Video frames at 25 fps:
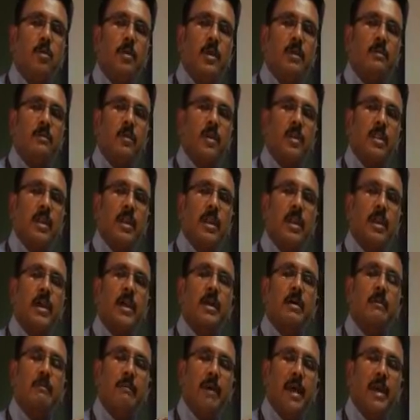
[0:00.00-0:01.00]
moment for
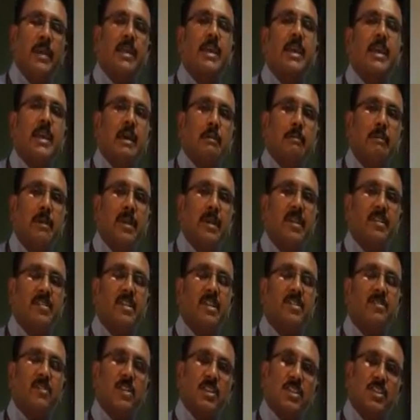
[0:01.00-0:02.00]
the banking
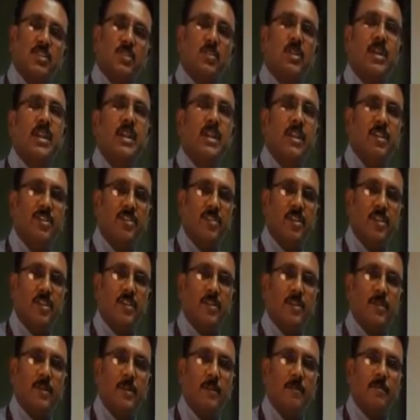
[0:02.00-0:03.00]
companies as well as to the
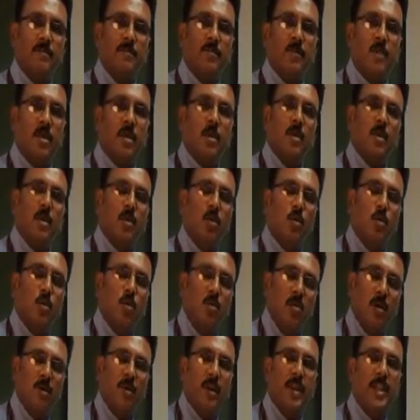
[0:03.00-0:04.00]
industries.
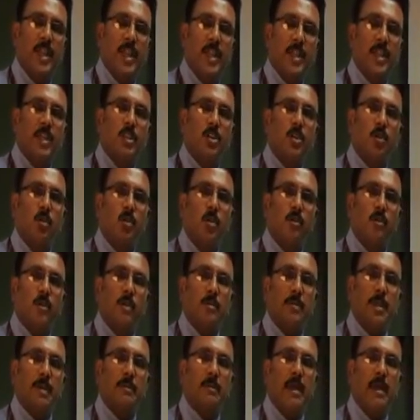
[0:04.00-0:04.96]
Whomever taken the loan from